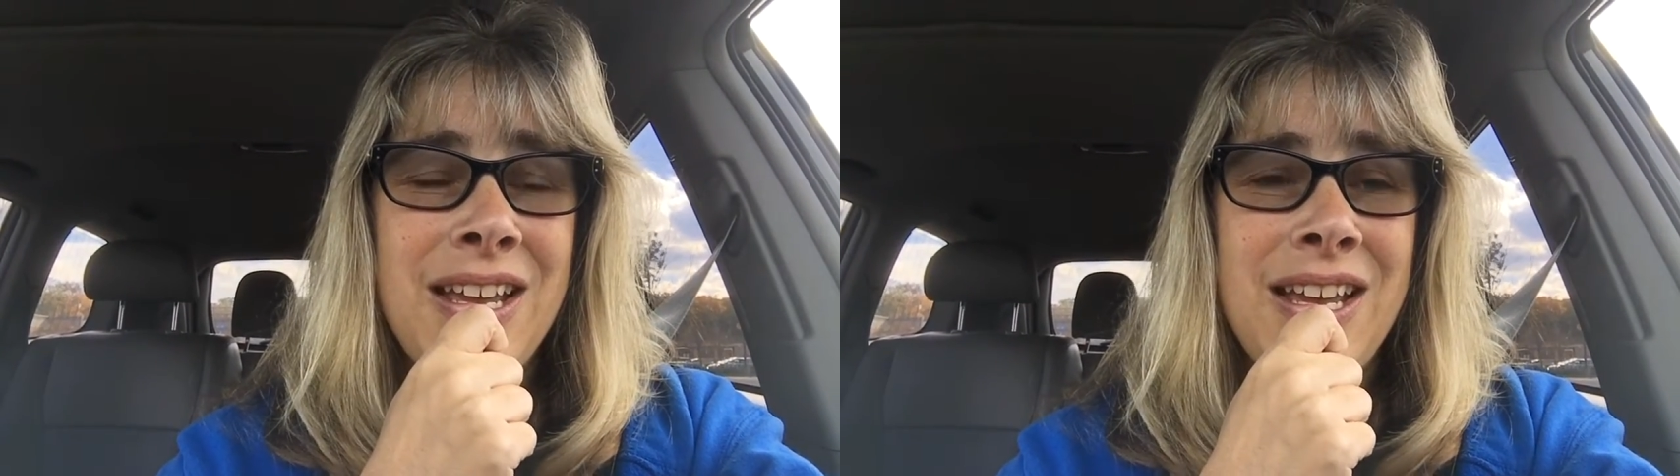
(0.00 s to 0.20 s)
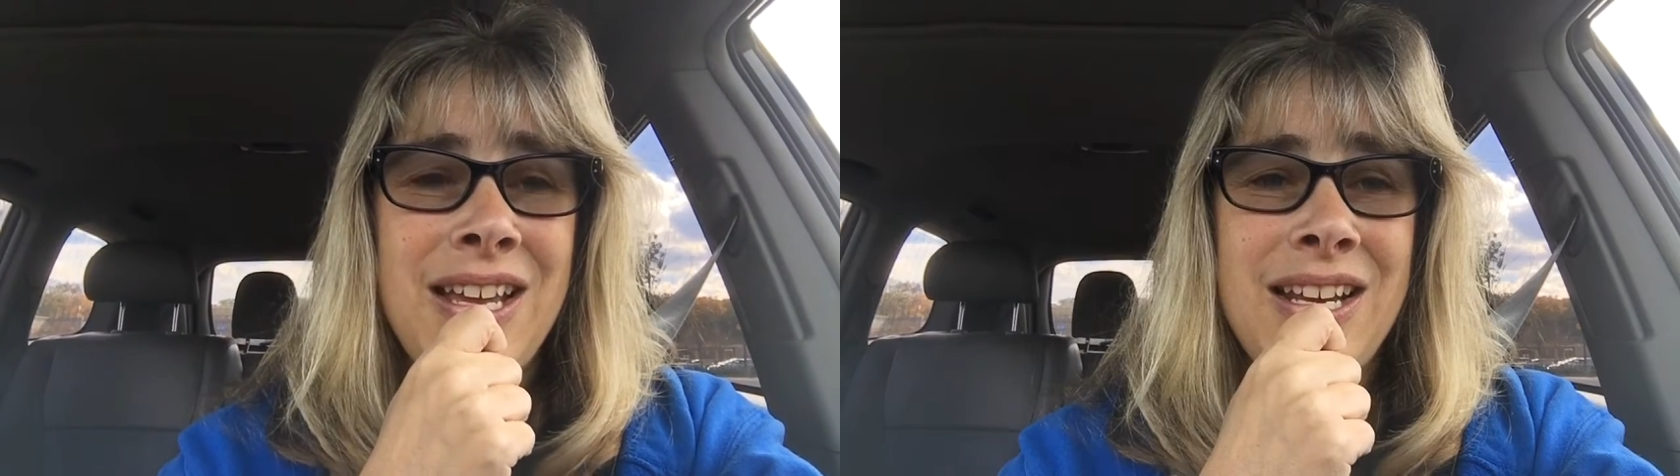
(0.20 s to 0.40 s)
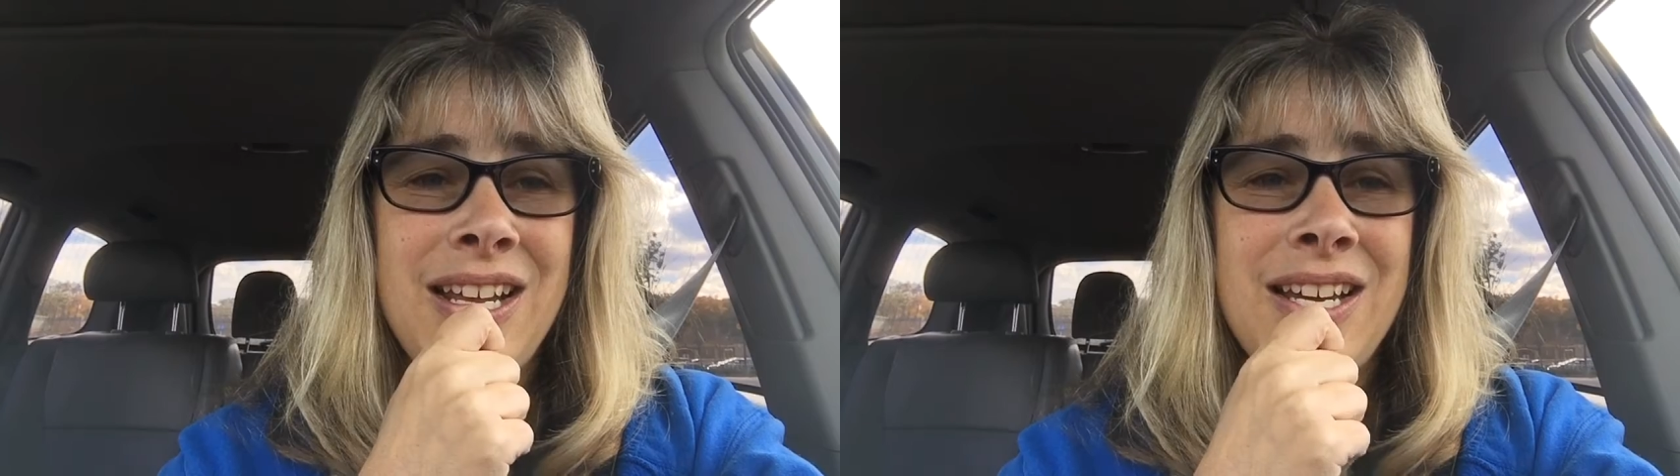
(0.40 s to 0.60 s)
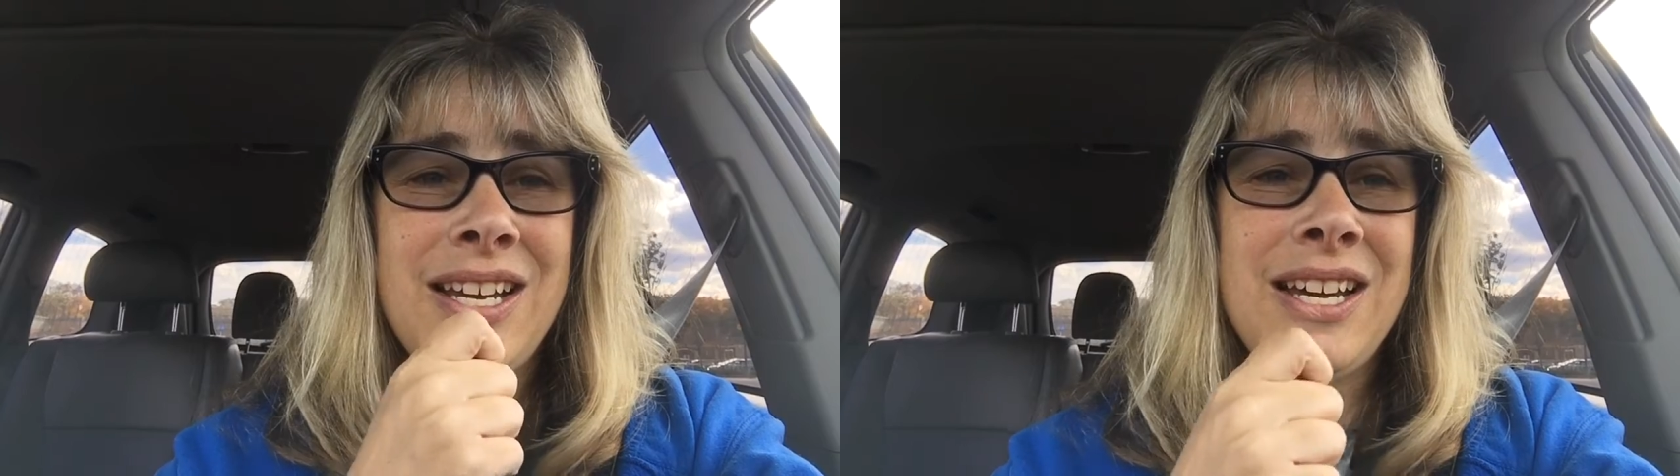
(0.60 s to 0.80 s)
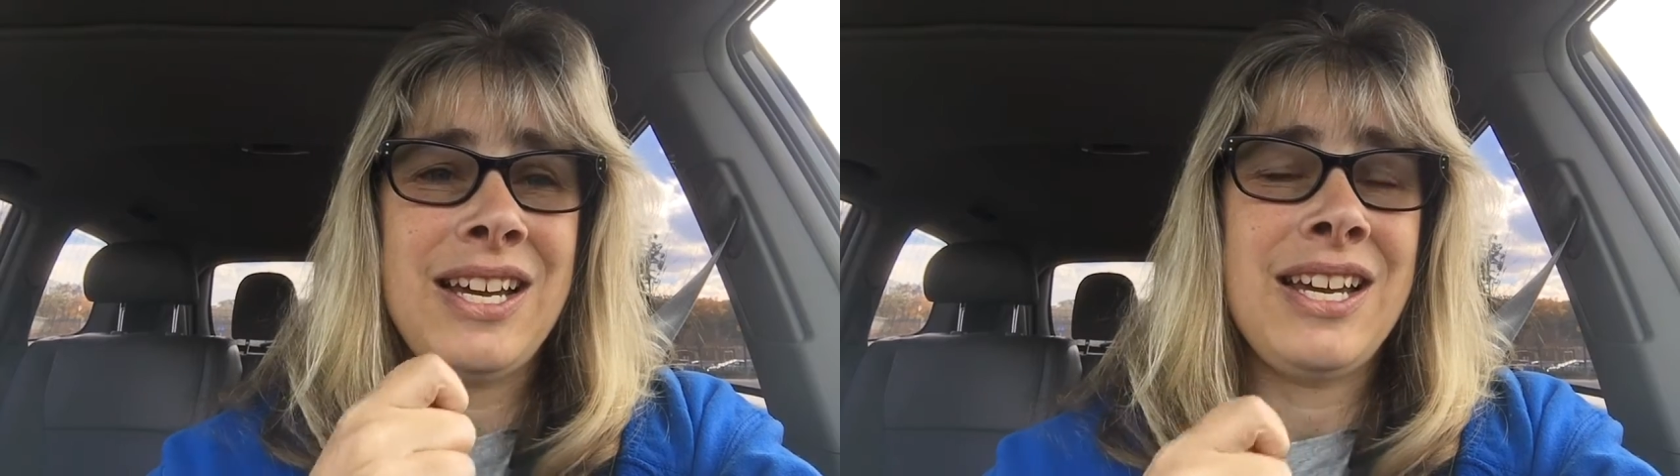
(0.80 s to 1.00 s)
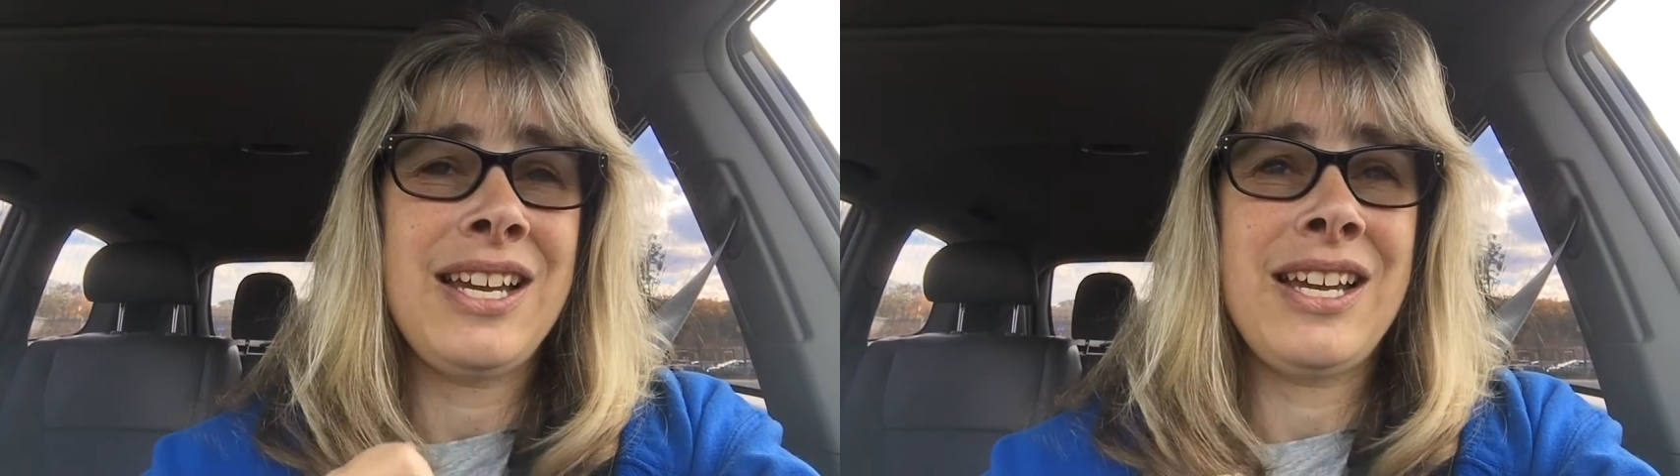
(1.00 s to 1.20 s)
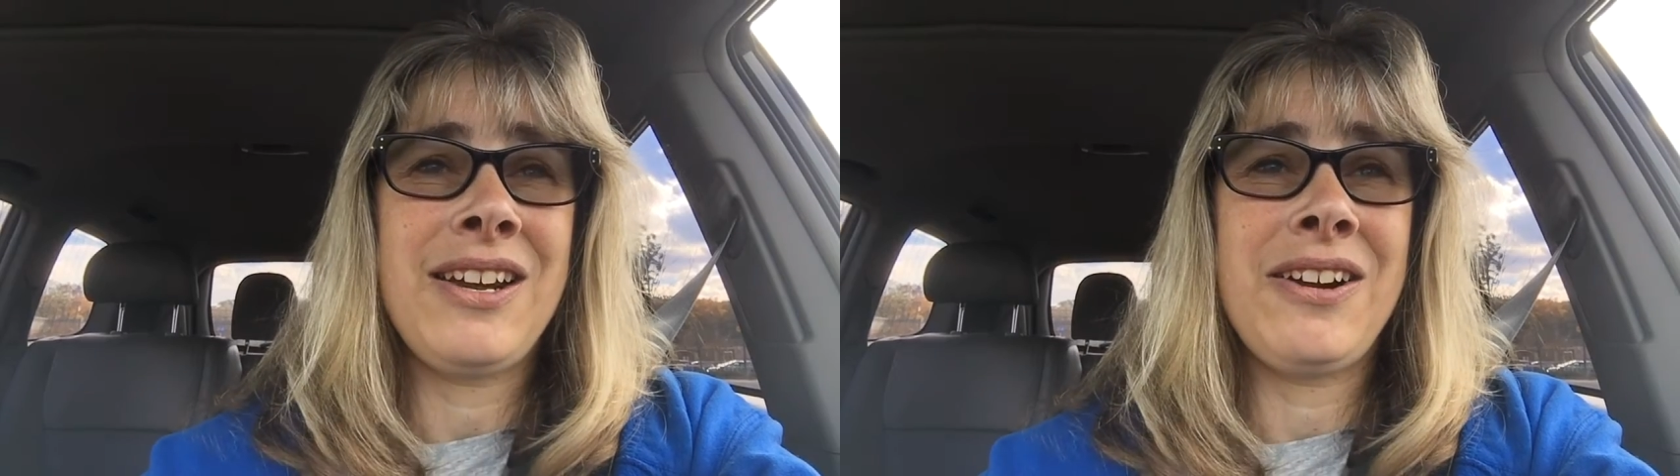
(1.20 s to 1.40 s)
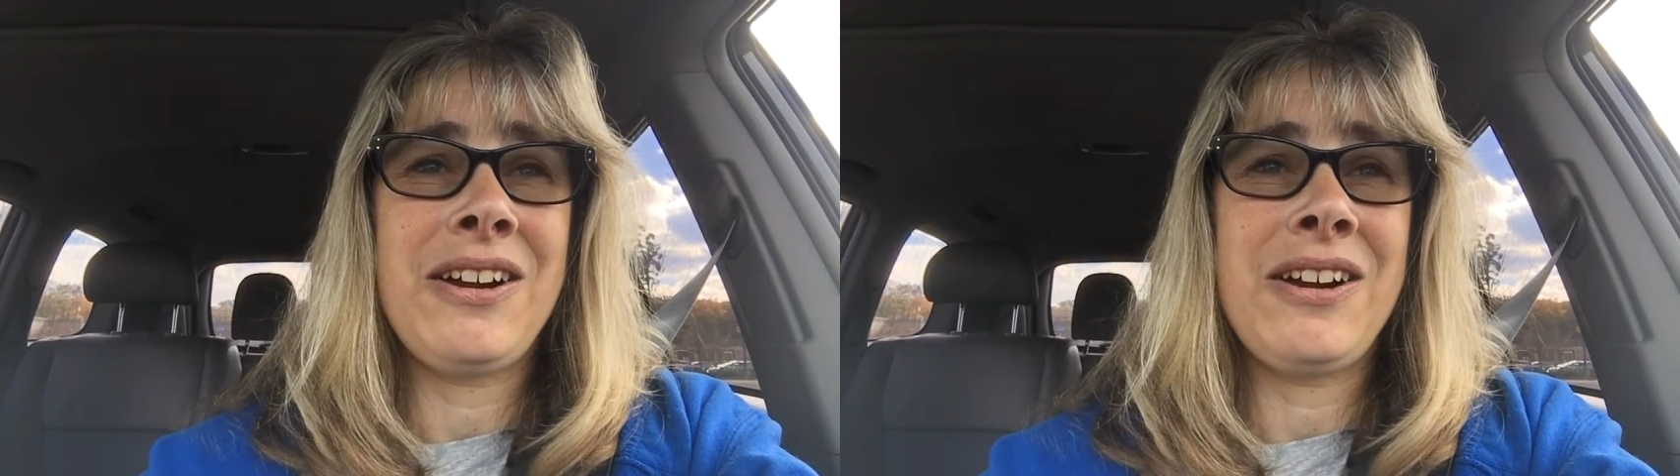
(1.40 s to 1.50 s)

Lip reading: and I